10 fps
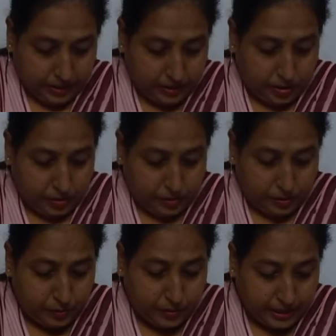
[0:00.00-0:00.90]
Don't you
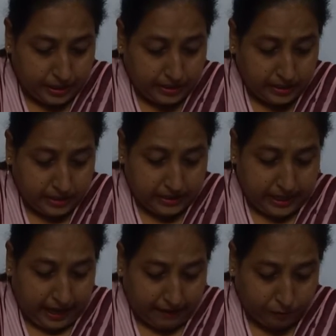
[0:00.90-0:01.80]
hear? They
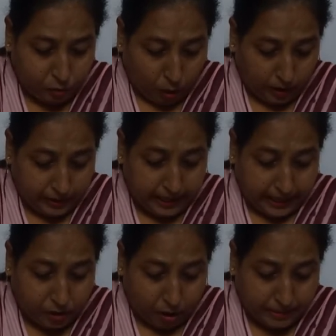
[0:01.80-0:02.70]
have taught their
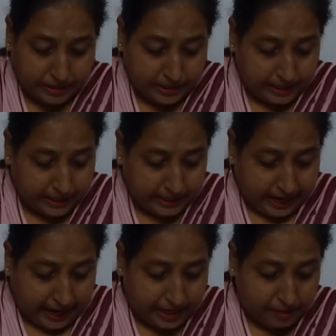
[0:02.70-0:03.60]
domesticated
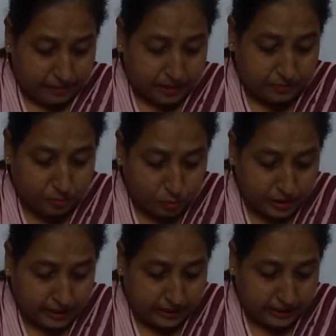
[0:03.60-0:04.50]
animals
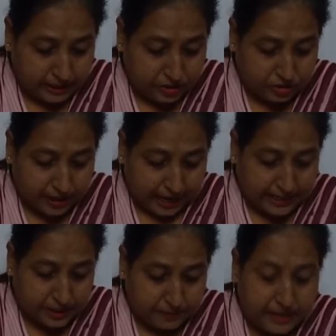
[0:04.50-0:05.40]
musical, cultural and
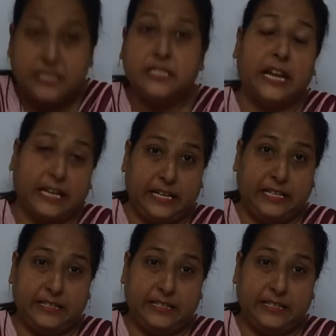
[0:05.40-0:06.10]
space techniques.